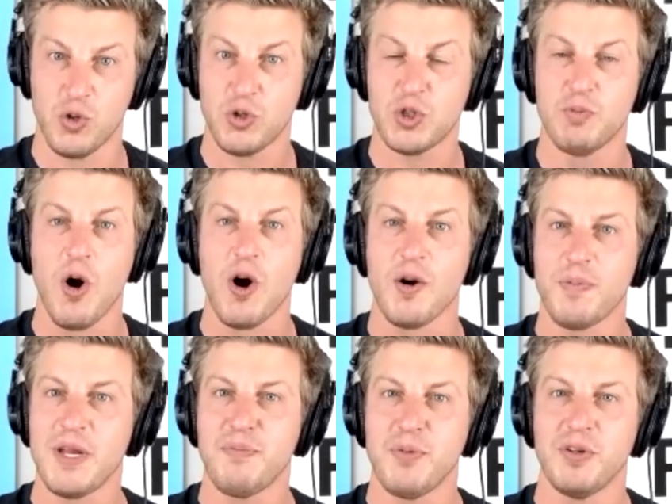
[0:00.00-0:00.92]
smart
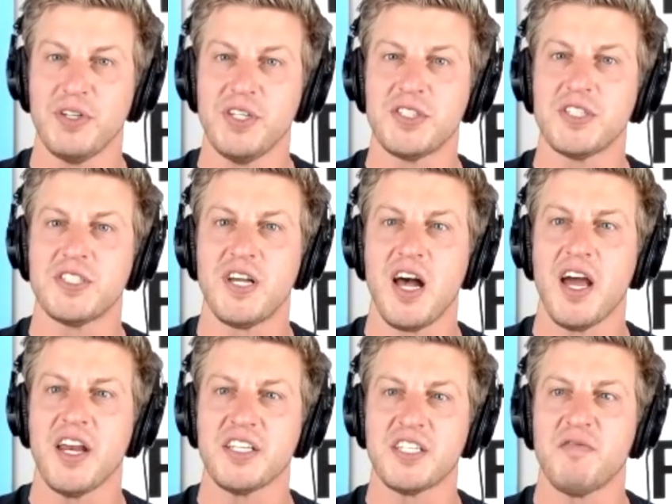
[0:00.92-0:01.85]
people in
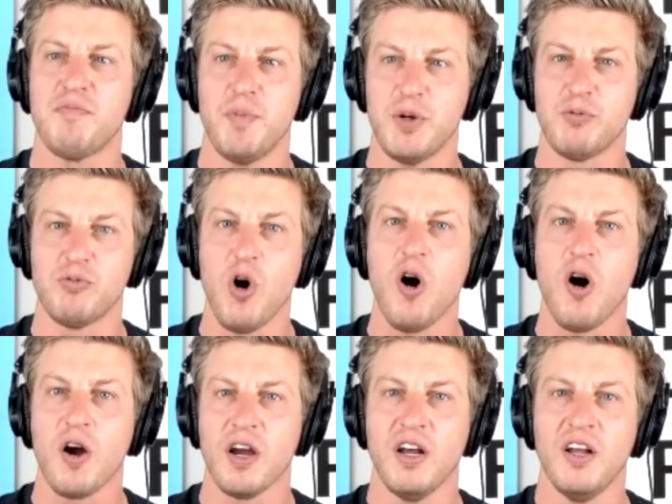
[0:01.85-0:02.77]
societies have been
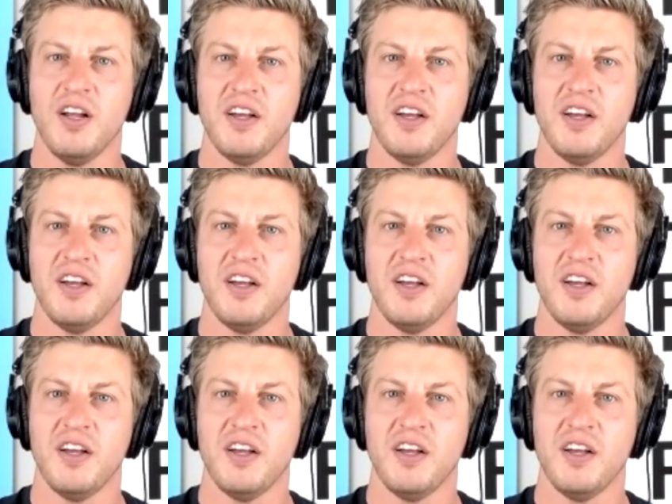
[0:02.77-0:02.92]
wrong